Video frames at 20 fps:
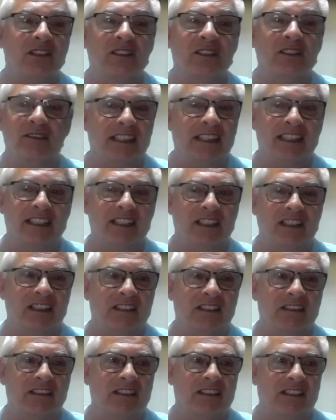that is
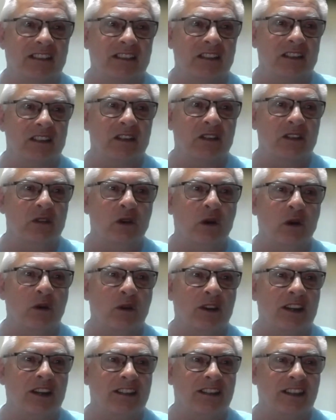not
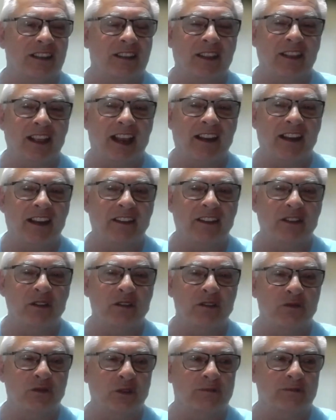going to tell them anything
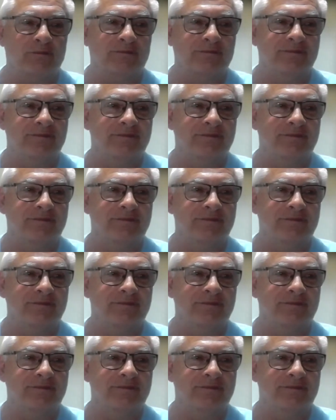useful,